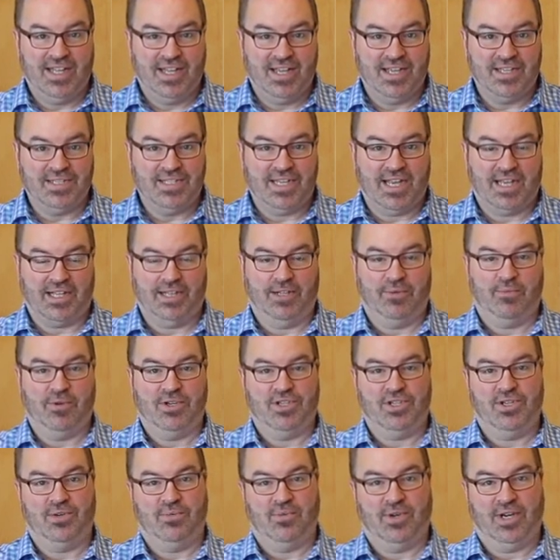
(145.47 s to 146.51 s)
exactly
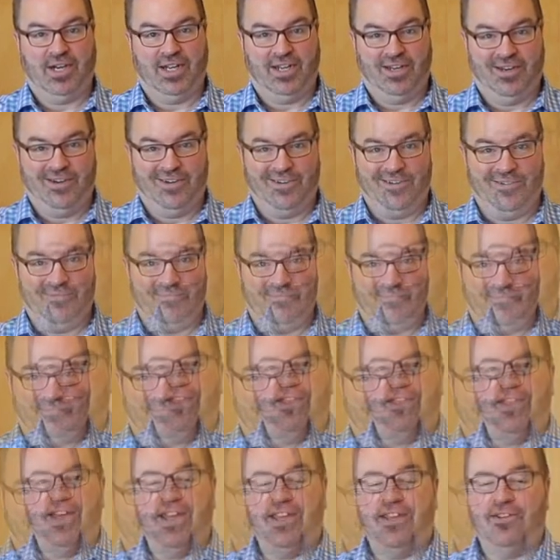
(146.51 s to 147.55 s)
what you want to hear.
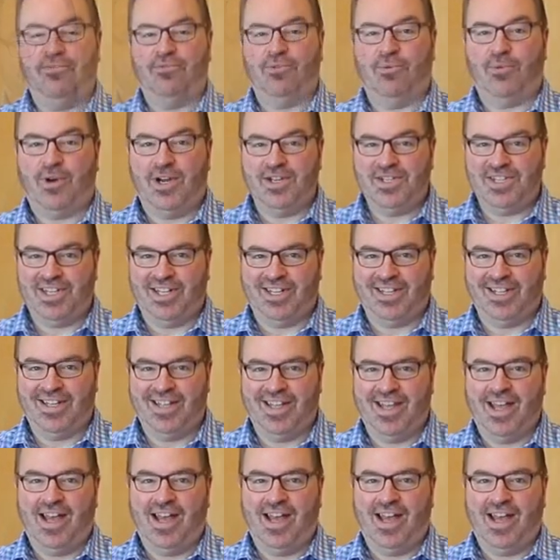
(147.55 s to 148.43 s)
Thank you for watching.